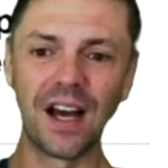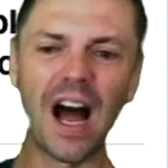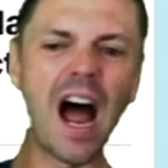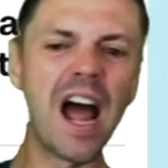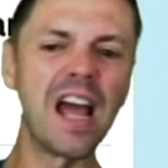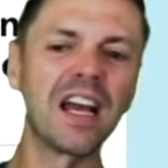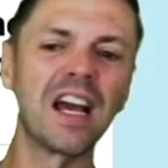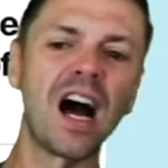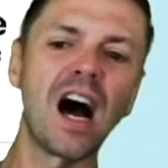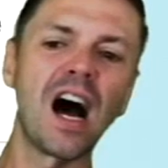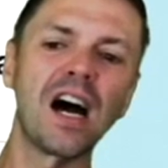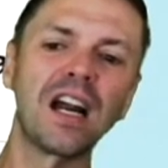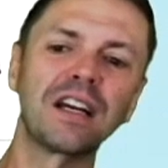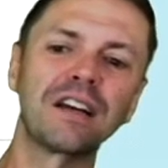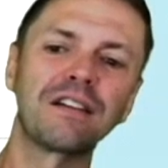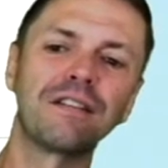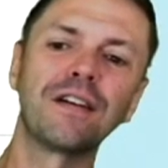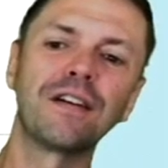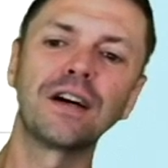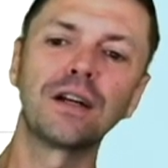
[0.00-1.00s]
iconic
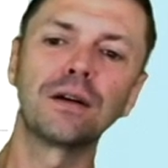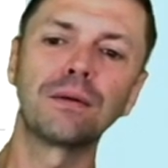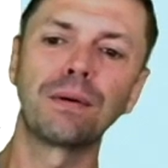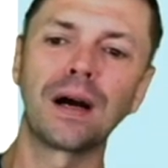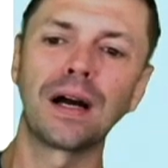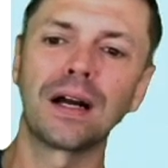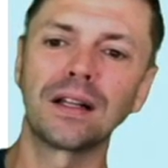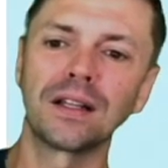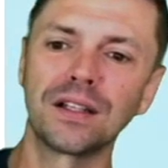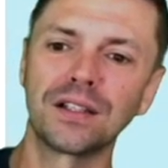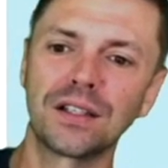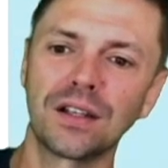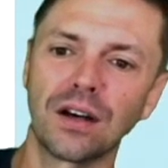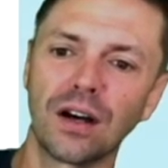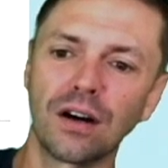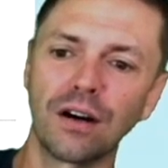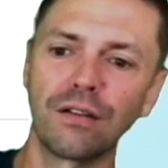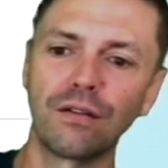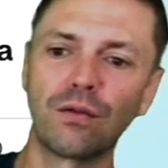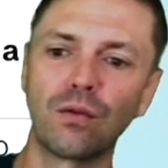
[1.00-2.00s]
fighter pilots
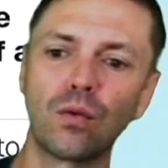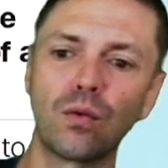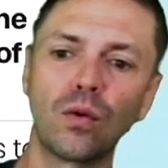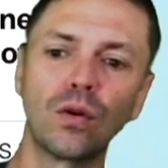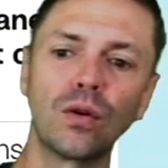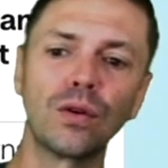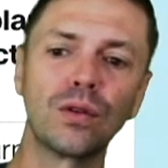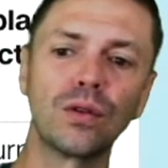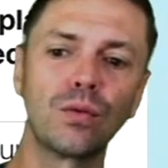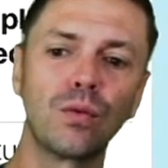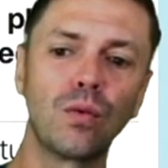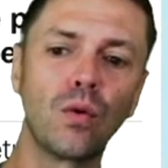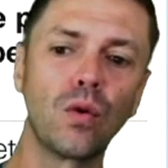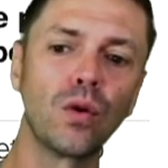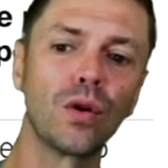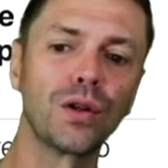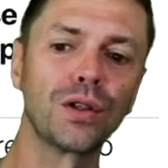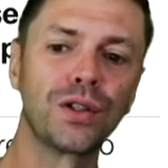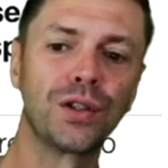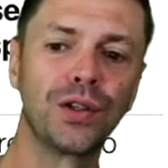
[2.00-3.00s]
of World
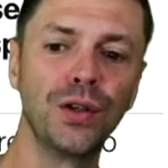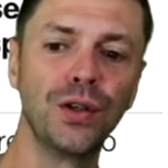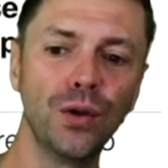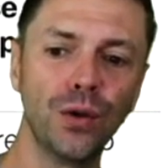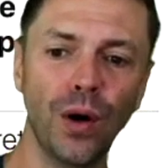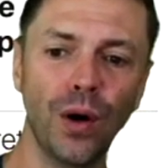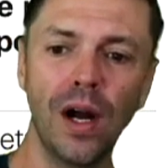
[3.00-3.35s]
War II,